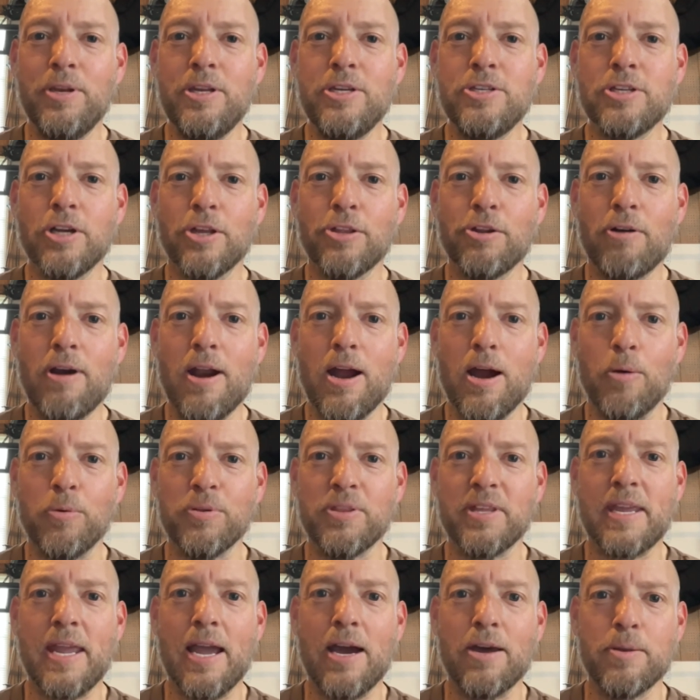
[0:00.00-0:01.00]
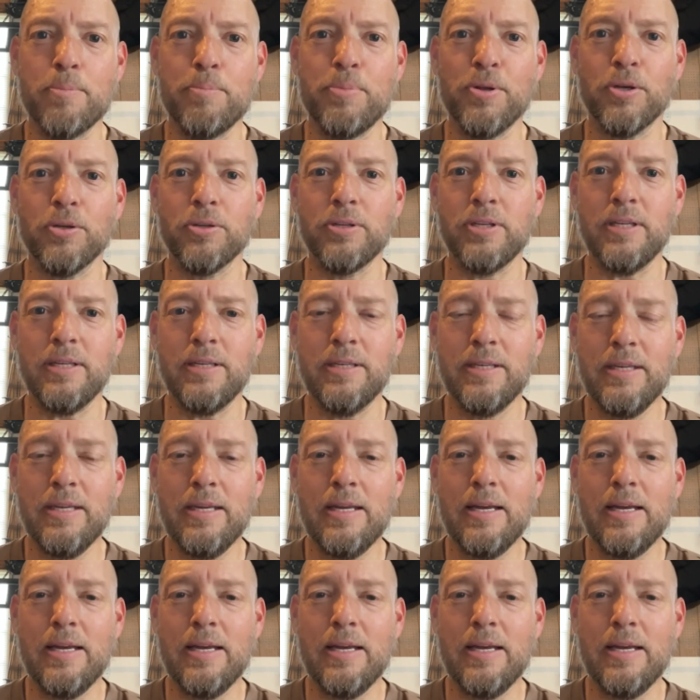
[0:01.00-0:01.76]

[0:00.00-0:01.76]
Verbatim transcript: each other out with accountability,